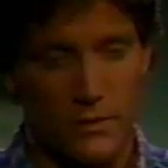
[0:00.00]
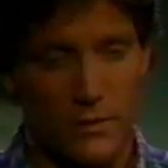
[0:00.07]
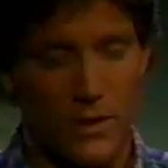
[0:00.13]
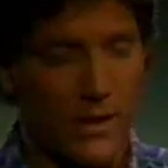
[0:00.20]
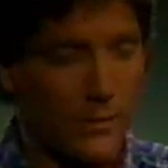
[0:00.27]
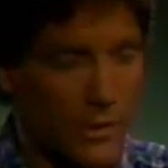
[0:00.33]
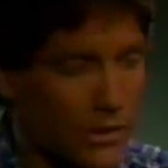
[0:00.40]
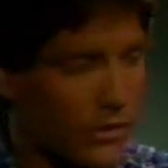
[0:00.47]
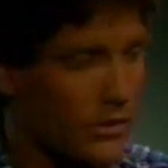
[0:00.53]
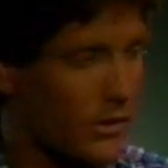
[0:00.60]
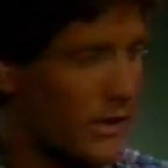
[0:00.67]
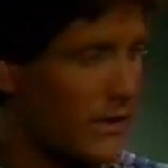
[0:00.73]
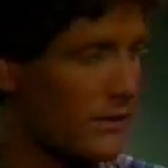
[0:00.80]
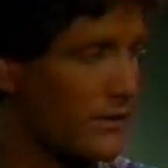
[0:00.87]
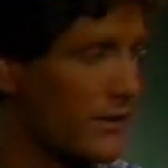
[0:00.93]
Well, I'm sure
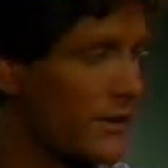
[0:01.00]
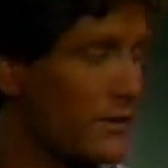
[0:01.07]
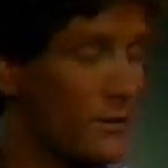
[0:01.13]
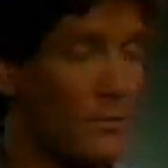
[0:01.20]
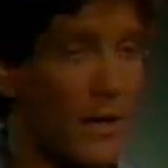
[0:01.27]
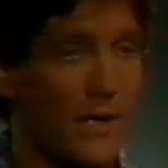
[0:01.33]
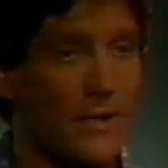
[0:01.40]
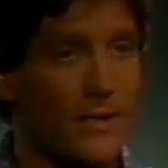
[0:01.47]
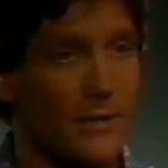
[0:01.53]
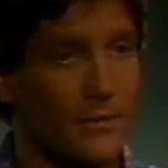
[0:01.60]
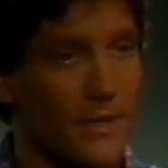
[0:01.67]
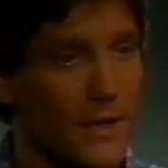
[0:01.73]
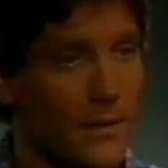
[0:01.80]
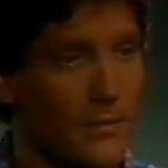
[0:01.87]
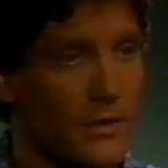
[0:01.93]
he'll hear about it
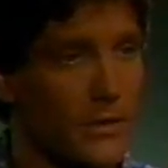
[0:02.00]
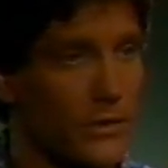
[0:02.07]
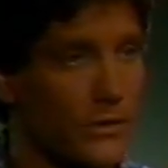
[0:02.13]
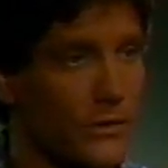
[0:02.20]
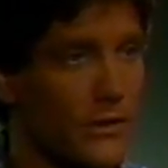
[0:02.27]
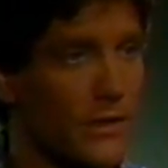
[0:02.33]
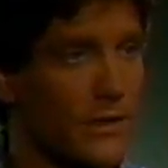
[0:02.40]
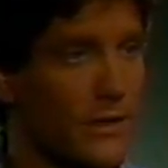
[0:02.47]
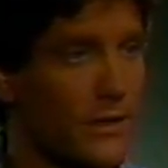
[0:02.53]
sometime soon.